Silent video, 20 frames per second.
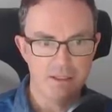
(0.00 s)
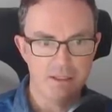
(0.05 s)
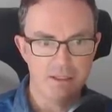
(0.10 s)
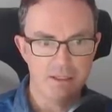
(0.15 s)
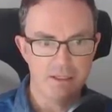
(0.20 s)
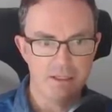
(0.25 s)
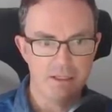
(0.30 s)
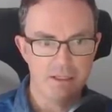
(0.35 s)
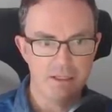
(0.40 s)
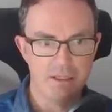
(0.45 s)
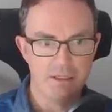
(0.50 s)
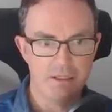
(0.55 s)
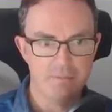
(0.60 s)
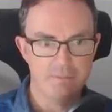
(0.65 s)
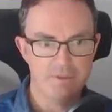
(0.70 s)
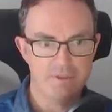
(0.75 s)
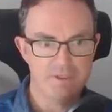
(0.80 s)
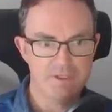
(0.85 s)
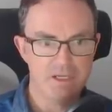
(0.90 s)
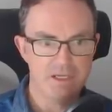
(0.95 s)

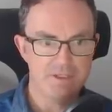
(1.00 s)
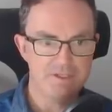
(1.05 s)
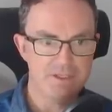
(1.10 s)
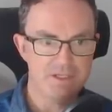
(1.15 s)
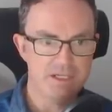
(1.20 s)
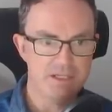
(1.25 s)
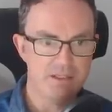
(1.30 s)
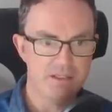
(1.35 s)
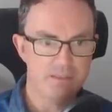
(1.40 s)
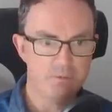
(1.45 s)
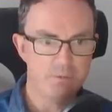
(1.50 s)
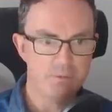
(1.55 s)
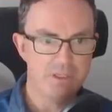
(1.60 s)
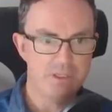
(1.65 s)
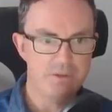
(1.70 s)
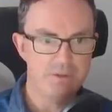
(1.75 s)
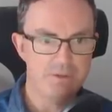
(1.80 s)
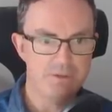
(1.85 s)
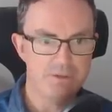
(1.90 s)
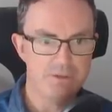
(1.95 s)
Um, so let's see, can
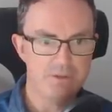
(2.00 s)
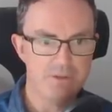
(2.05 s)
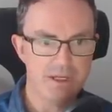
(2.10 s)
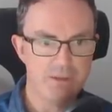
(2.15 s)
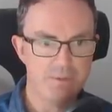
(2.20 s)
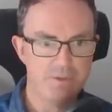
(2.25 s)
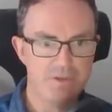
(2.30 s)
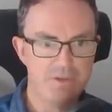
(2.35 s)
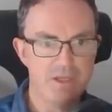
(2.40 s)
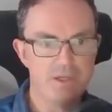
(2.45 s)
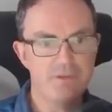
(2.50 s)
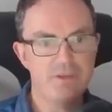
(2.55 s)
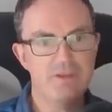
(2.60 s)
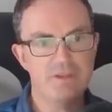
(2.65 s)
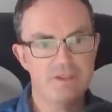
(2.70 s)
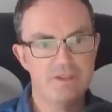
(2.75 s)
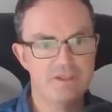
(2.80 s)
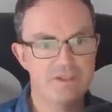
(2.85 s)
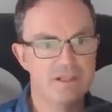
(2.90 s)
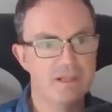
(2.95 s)
we do that with, I think
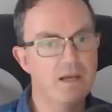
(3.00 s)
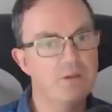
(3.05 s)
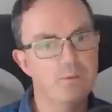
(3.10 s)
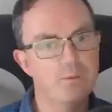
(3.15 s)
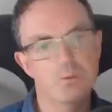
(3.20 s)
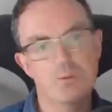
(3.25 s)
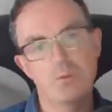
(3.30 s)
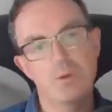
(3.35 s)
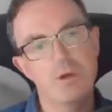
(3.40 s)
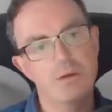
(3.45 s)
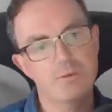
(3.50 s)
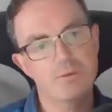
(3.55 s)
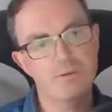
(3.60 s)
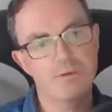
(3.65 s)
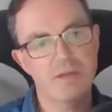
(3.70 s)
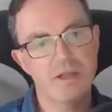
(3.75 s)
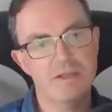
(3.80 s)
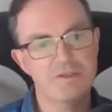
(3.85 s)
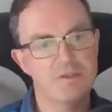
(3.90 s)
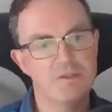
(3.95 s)
this line would work for
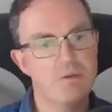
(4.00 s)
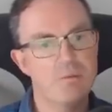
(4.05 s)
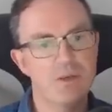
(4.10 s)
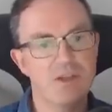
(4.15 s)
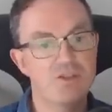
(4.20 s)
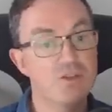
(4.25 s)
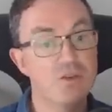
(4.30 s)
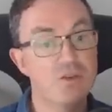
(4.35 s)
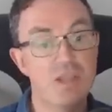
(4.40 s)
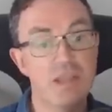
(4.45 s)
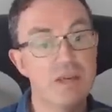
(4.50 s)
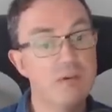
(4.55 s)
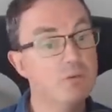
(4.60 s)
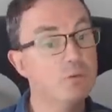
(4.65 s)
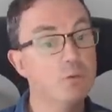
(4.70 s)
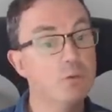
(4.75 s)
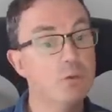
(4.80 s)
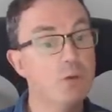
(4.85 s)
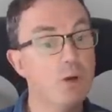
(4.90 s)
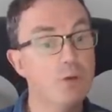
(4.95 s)
that. So imagine they're
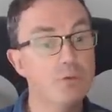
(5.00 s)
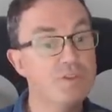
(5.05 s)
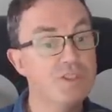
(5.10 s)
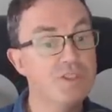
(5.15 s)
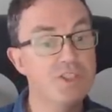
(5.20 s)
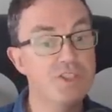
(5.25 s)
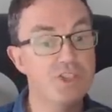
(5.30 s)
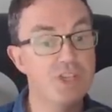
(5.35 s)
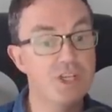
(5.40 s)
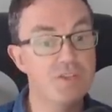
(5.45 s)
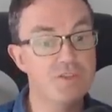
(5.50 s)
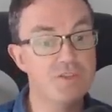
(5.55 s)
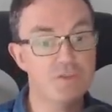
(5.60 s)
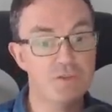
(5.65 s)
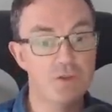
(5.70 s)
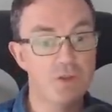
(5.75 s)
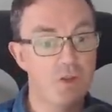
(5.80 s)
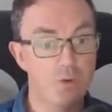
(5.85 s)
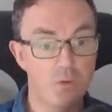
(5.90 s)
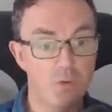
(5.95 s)
all odd digits
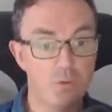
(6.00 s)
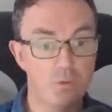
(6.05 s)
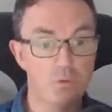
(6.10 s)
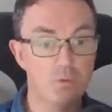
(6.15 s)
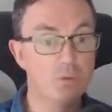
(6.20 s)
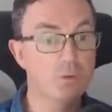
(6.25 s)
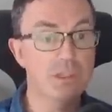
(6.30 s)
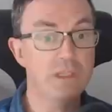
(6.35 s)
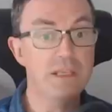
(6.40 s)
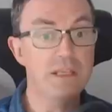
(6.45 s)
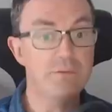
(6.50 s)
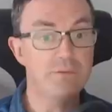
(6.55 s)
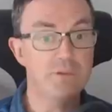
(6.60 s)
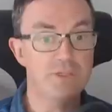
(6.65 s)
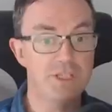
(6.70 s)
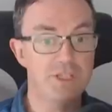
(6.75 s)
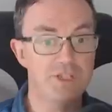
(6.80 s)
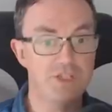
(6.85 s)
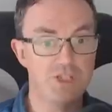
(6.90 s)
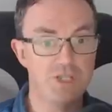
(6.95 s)
or all even
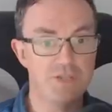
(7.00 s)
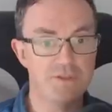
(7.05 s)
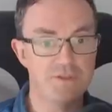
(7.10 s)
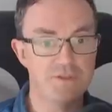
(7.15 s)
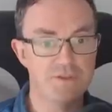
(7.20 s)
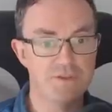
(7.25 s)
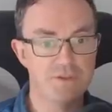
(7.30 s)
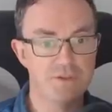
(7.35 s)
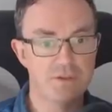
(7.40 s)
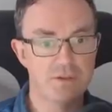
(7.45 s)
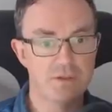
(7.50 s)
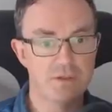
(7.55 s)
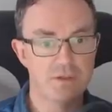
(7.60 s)
digits.